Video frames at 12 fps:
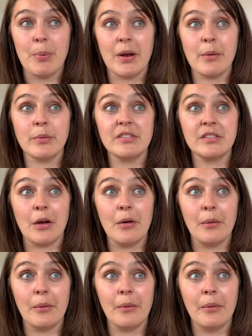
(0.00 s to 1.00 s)
But I was
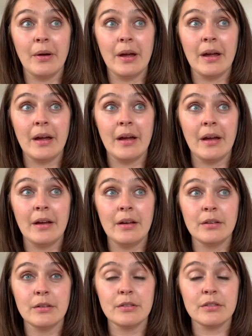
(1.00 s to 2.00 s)
so
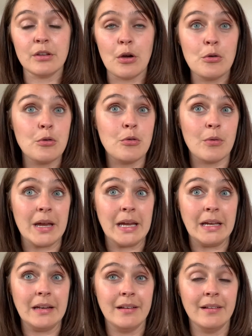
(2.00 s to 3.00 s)

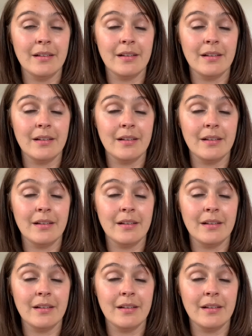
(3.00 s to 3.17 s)
green,